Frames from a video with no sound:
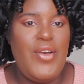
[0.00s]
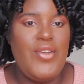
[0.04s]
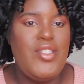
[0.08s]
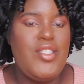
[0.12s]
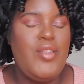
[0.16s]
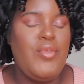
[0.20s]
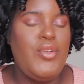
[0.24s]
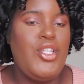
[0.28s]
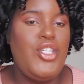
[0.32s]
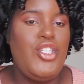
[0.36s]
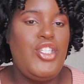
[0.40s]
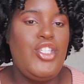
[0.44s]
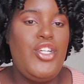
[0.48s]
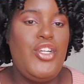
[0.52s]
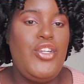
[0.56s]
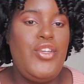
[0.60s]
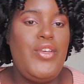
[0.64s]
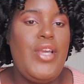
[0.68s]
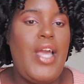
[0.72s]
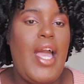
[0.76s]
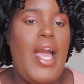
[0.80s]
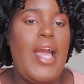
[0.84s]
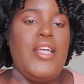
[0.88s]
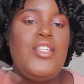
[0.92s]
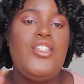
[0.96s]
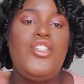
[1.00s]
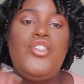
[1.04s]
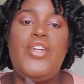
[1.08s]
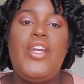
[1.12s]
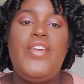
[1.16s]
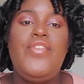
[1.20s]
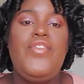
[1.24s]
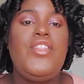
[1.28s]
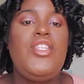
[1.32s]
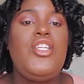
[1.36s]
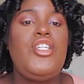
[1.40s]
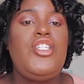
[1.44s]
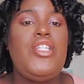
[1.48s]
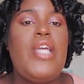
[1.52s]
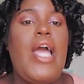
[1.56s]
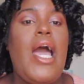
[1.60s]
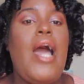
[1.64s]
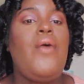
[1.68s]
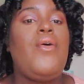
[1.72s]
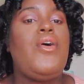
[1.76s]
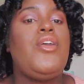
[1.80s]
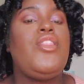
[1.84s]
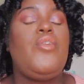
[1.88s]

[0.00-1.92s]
So I'm going to show you guys straight from the shower,